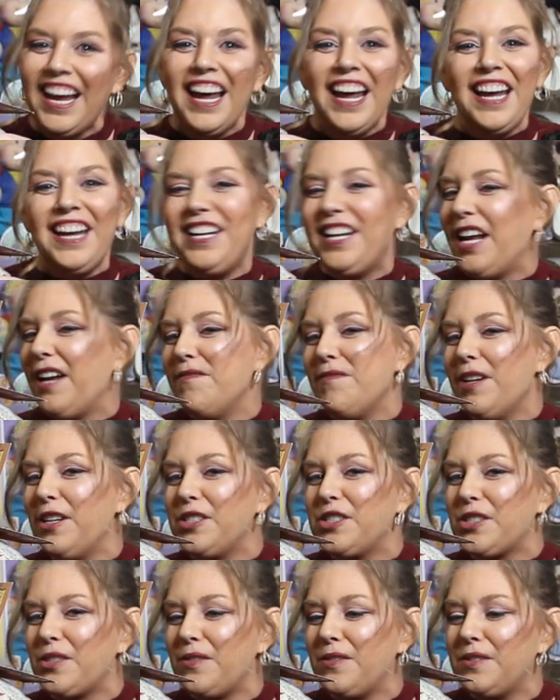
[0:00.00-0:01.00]
and I'm not
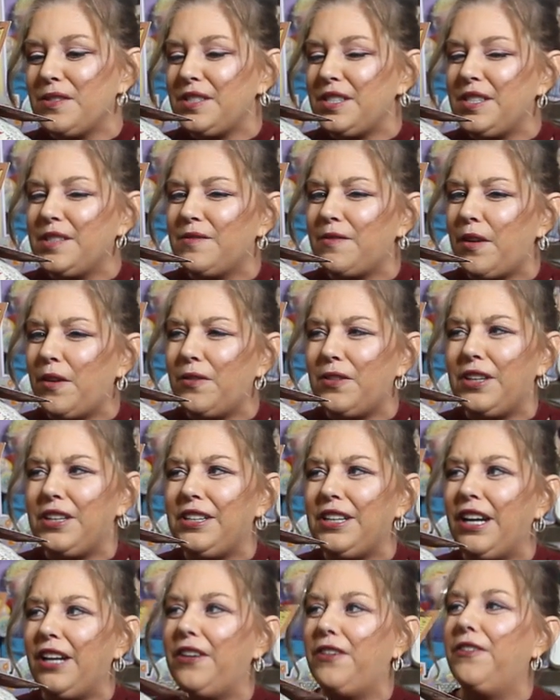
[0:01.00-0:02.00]
sure if she's voted
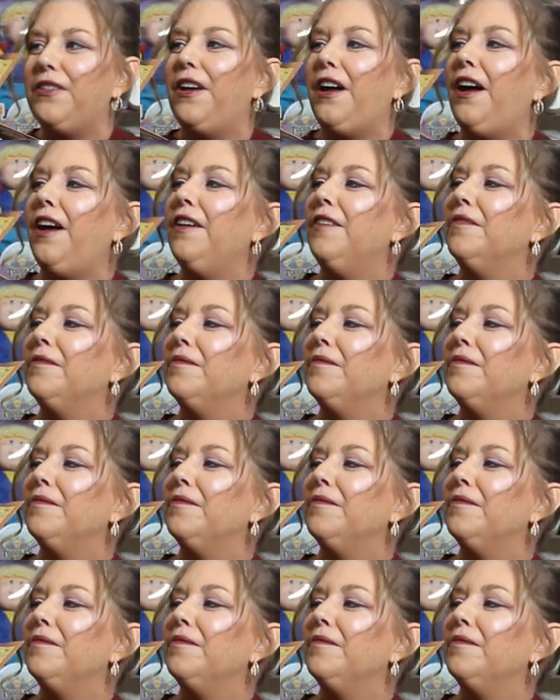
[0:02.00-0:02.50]
yet or not.